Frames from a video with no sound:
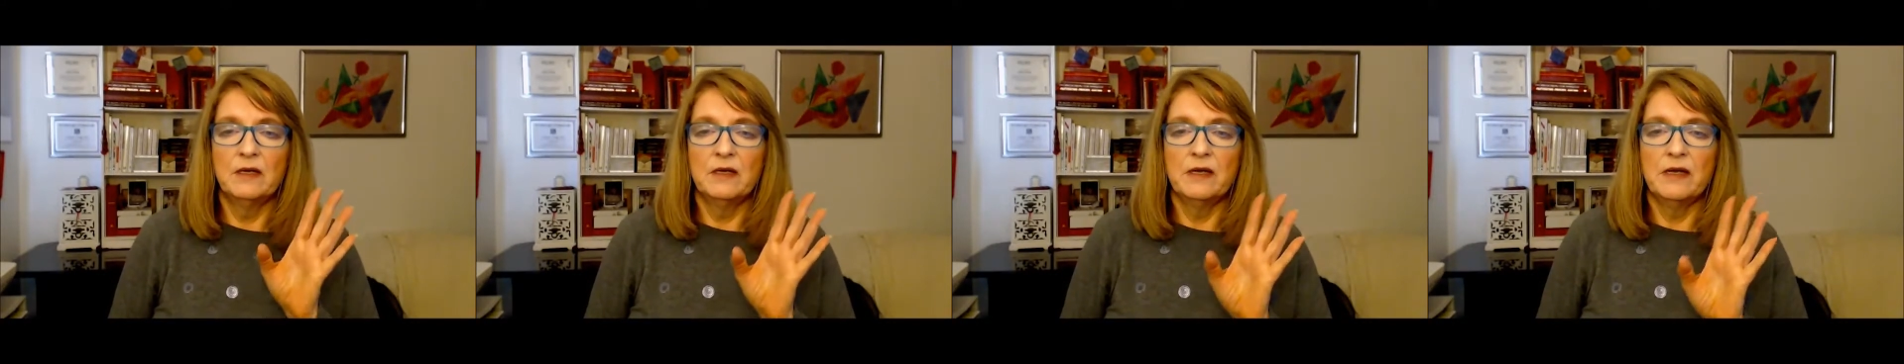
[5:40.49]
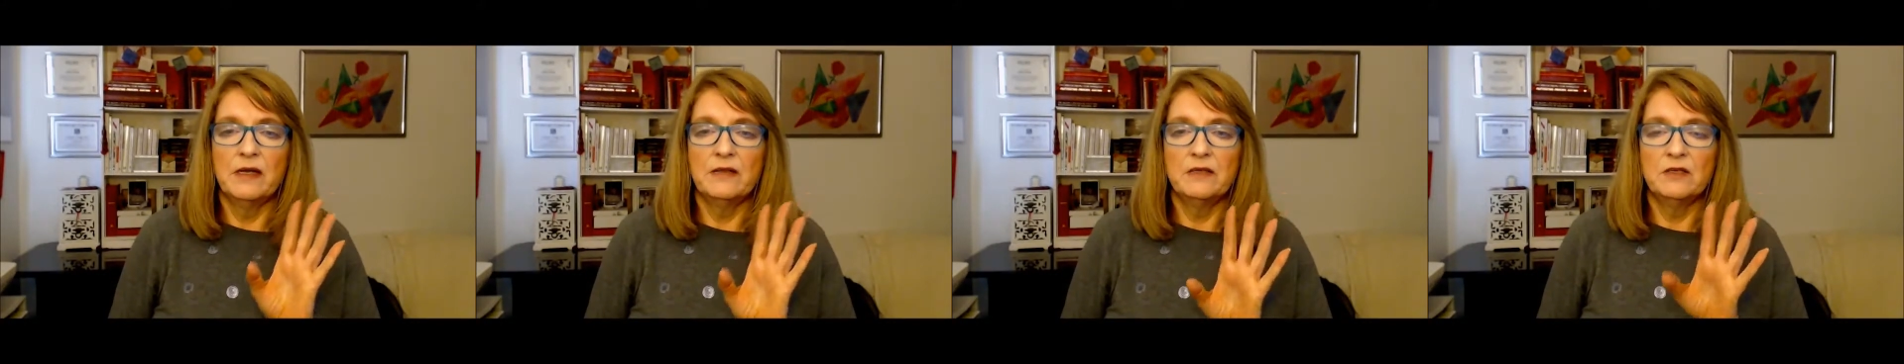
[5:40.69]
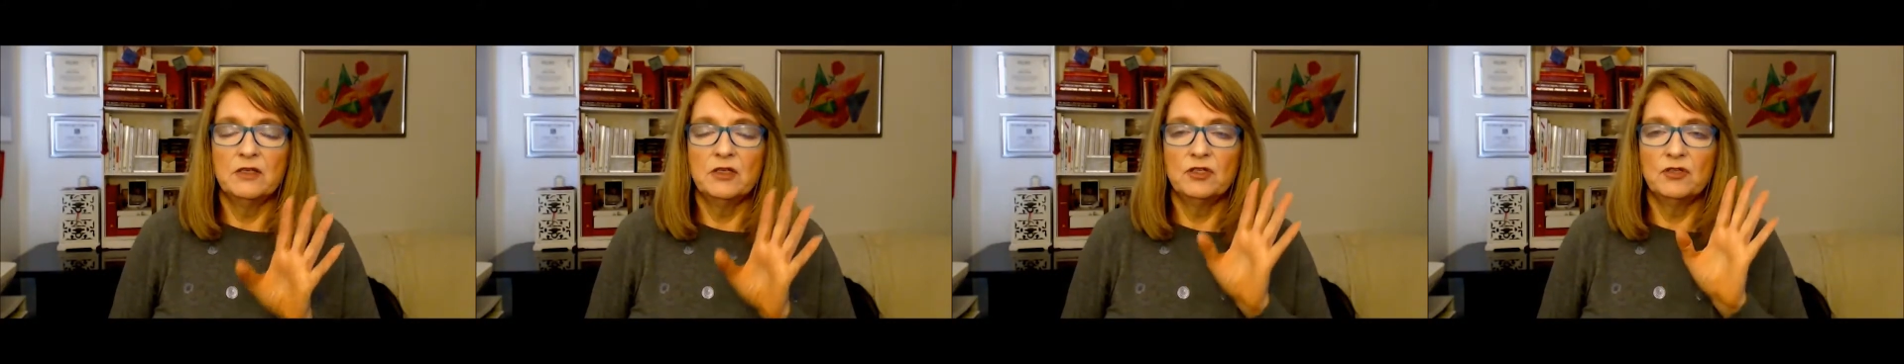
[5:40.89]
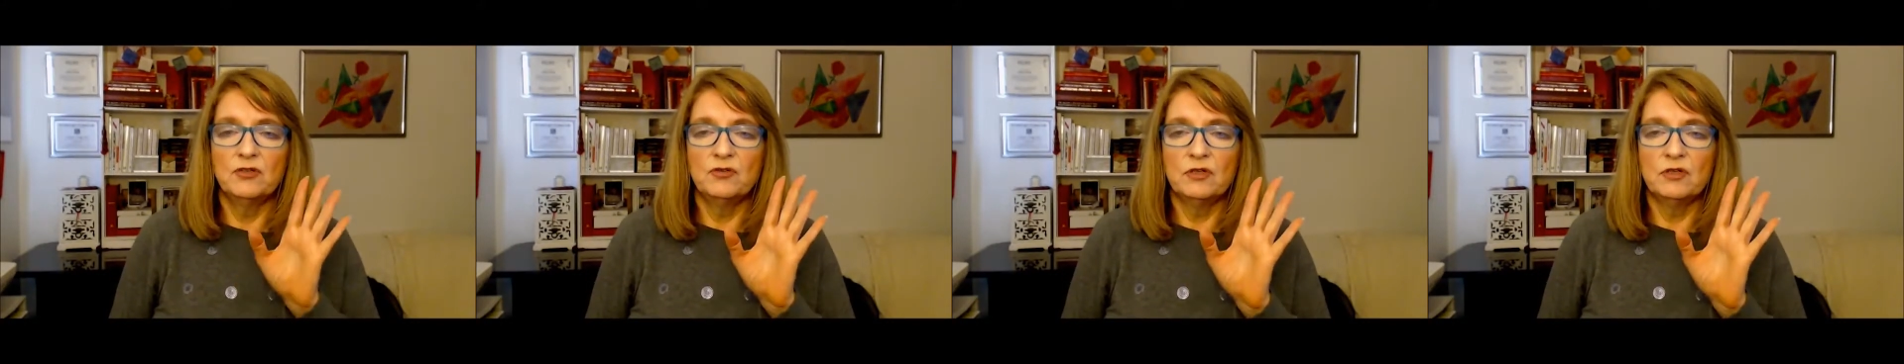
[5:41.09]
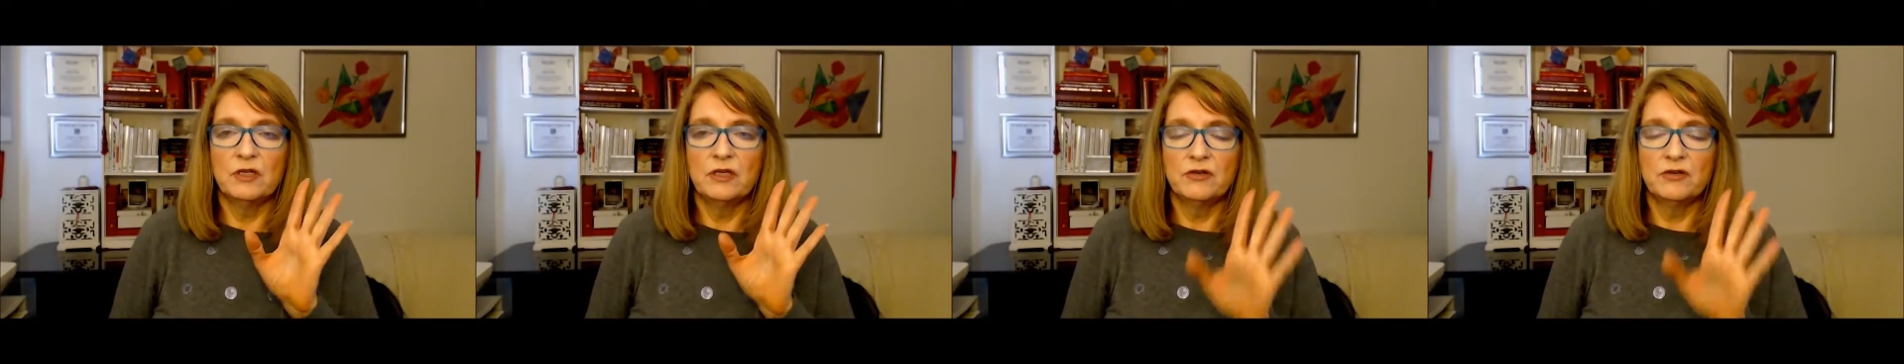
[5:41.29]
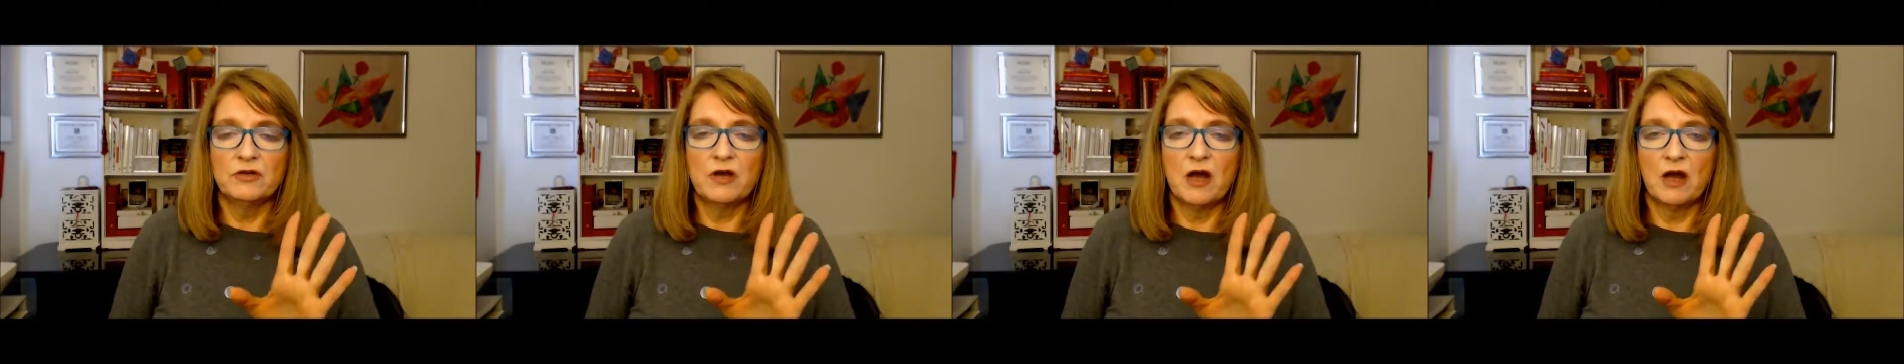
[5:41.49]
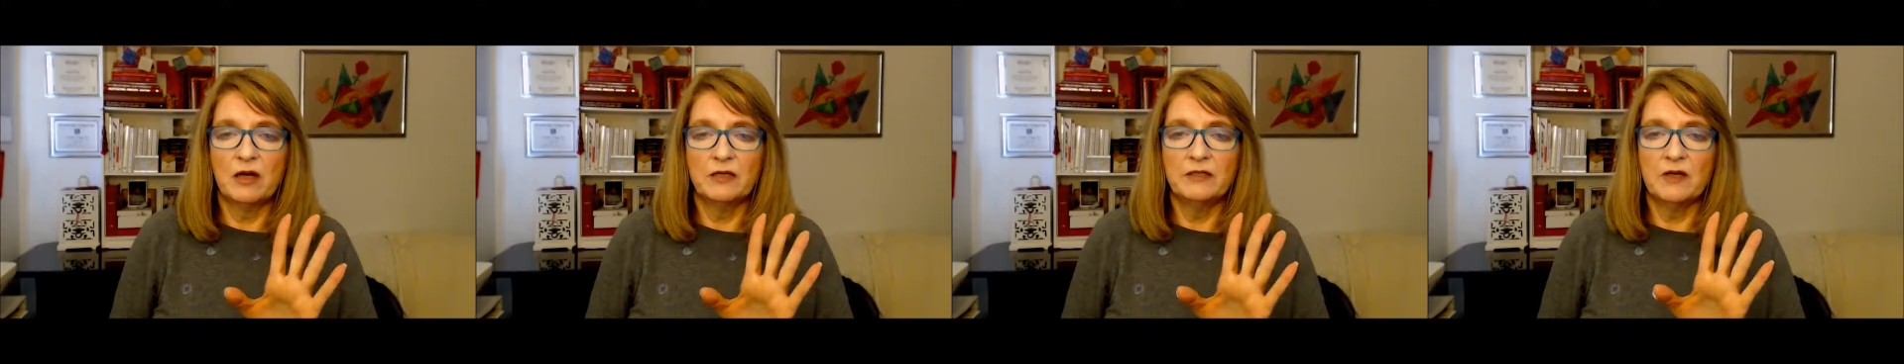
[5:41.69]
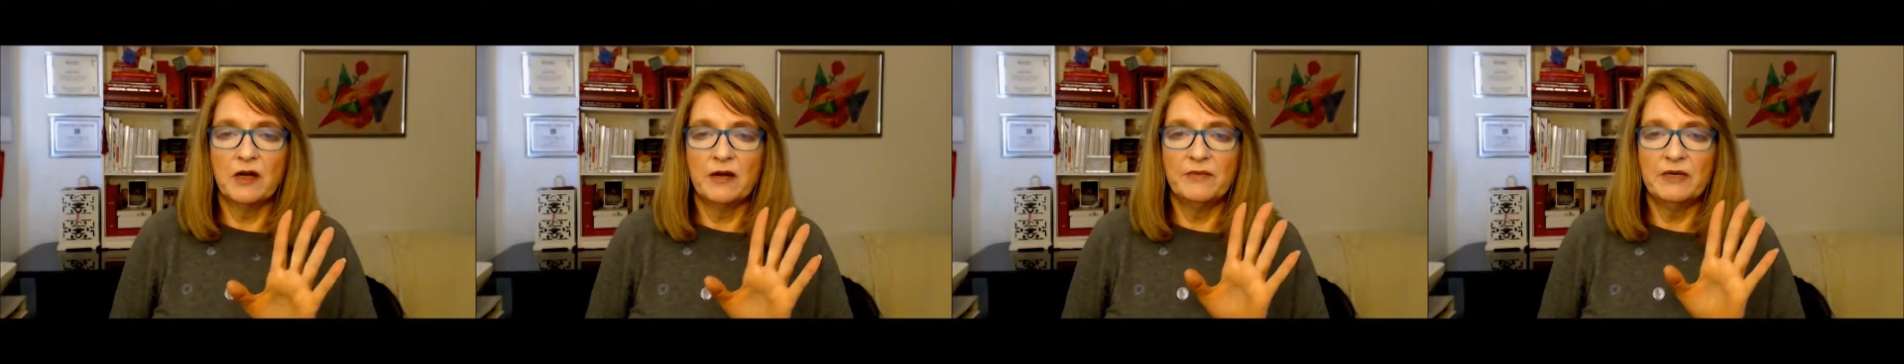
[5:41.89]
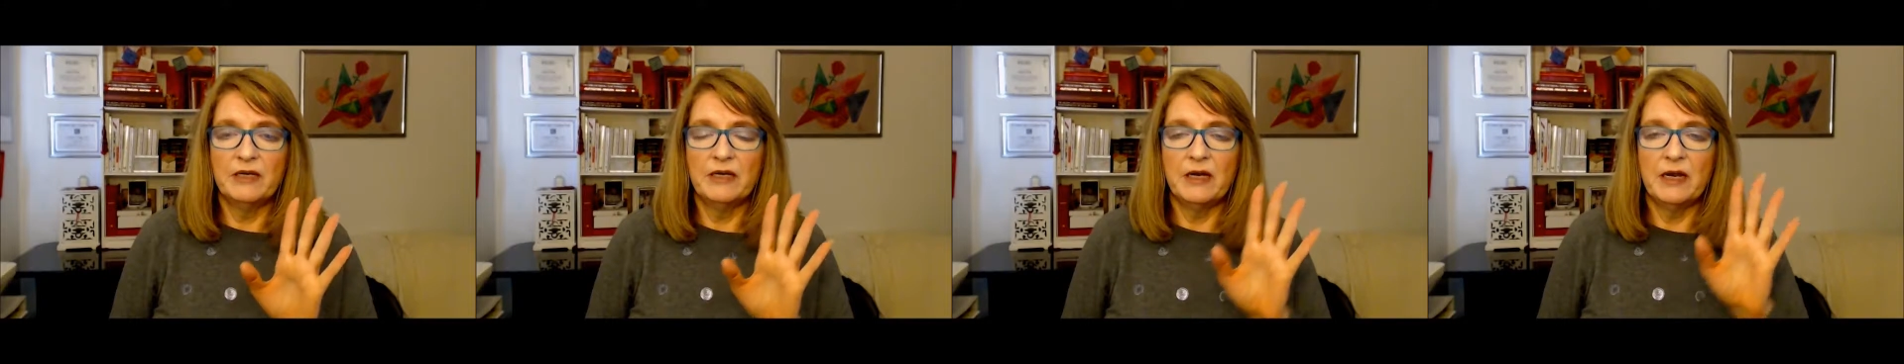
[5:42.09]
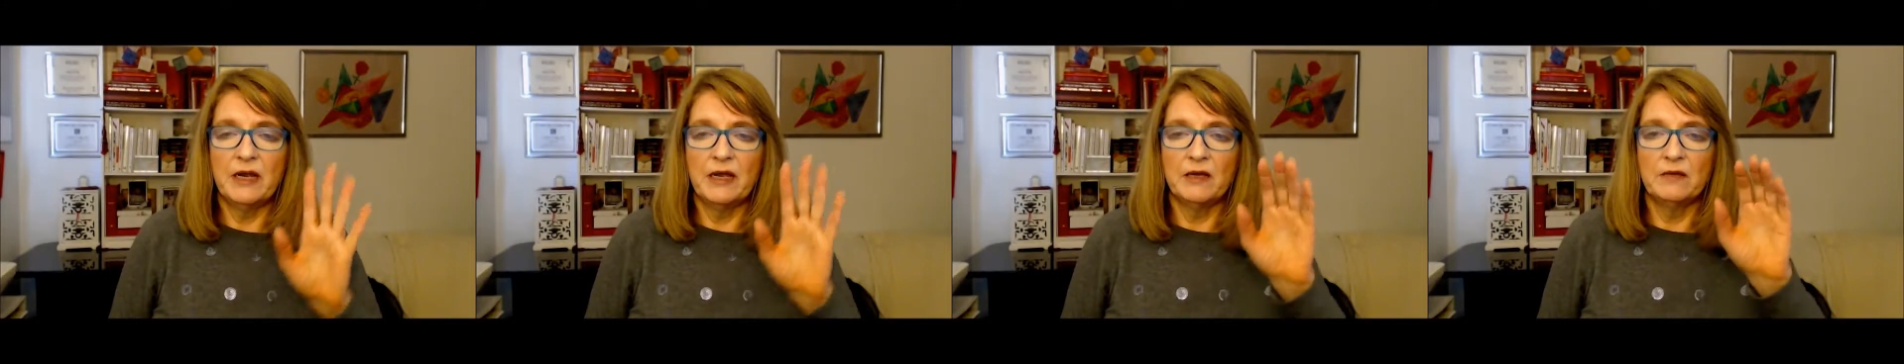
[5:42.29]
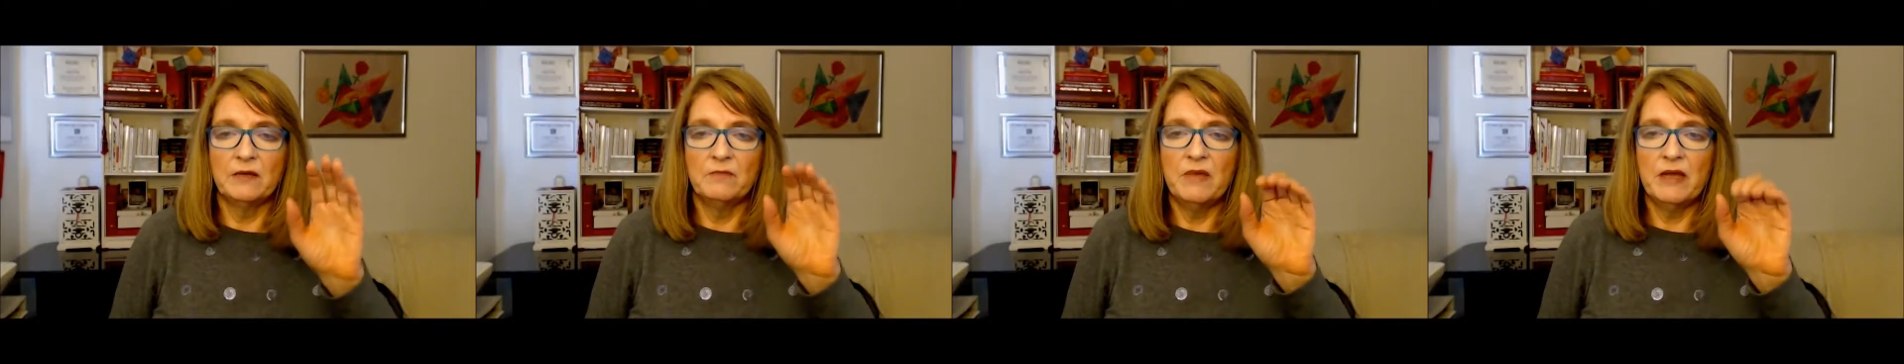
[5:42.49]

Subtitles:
and this is usually your non-dominant hand.